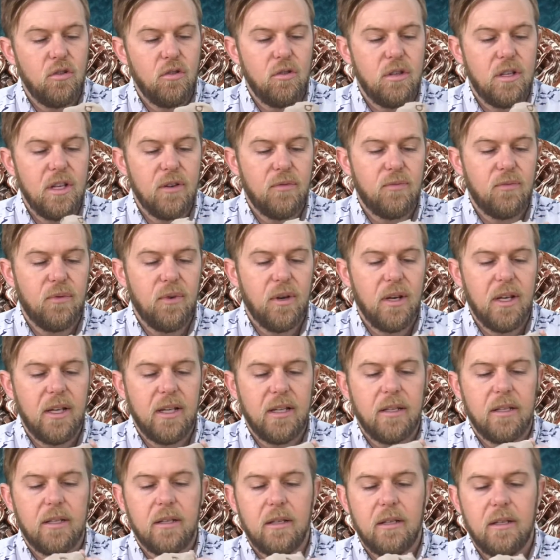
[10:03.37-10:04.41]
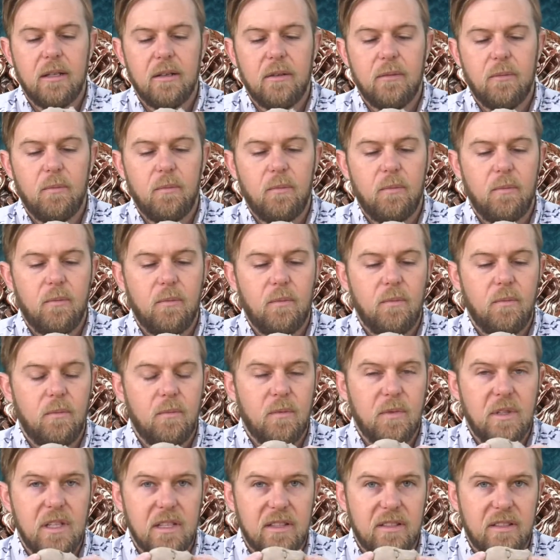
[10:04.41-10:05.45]
different
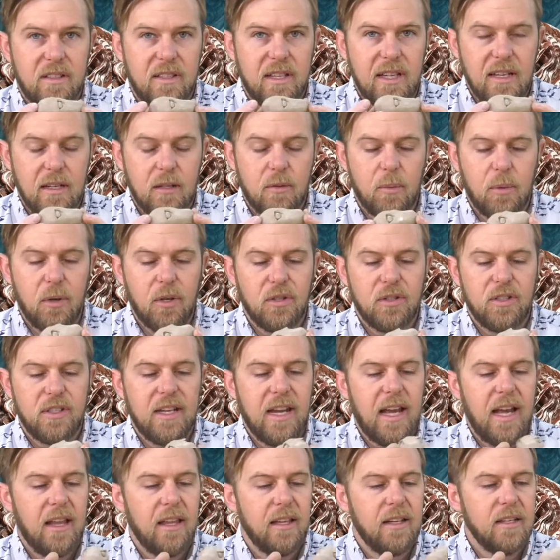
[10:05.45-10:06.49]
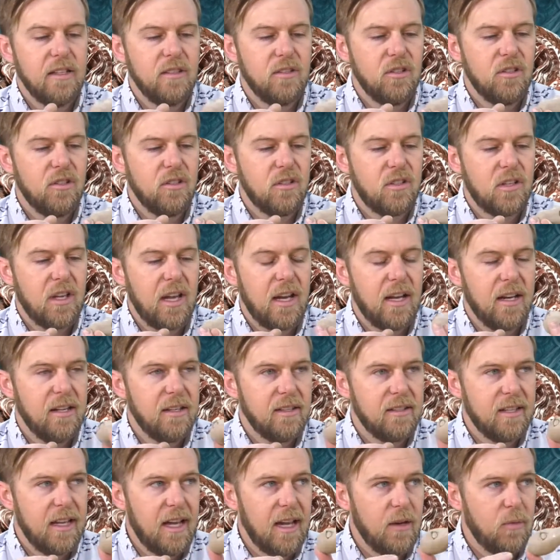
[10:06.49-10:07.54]
distinct personalities. You just got to
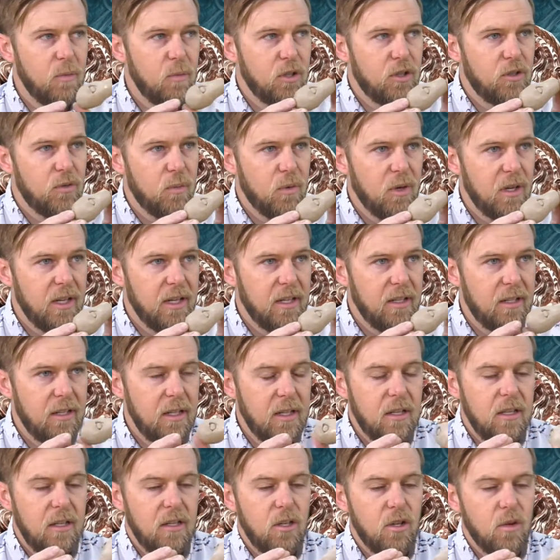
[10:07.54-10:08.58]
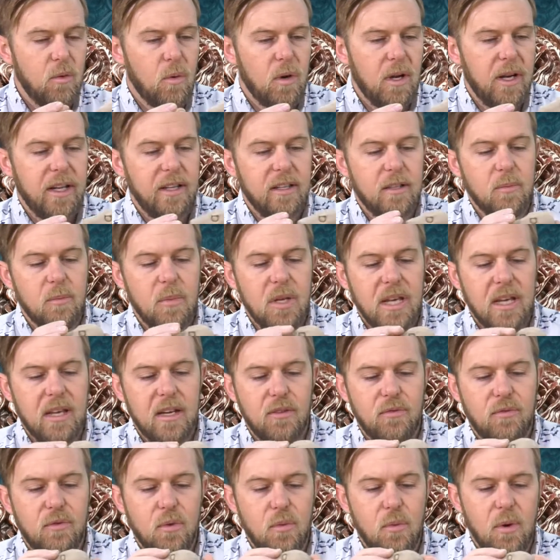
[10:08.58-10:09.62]
decide which one you want it to be. And
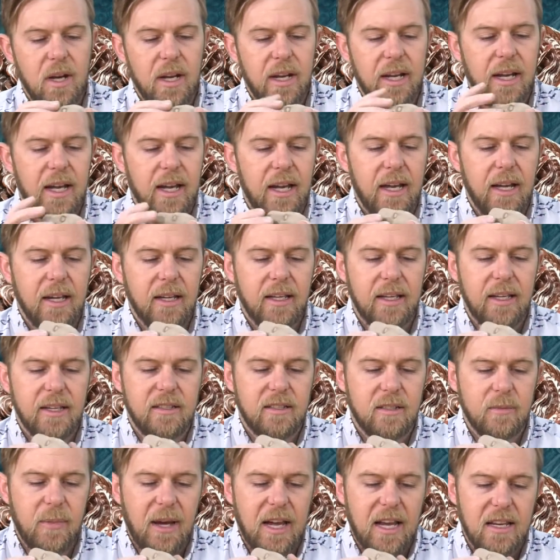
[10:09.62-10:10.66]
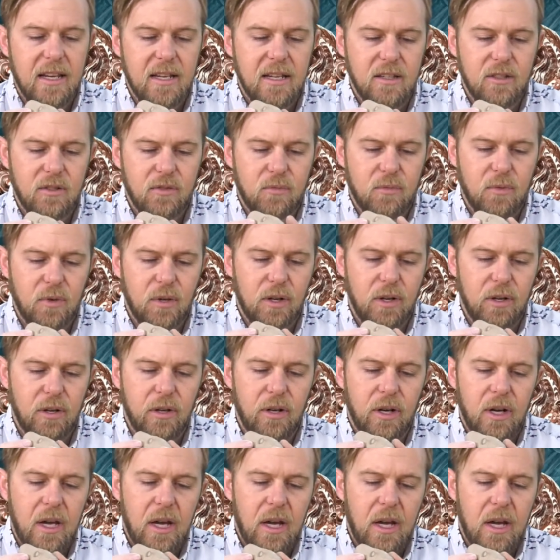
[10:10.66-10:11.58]
if you want to get some ideas for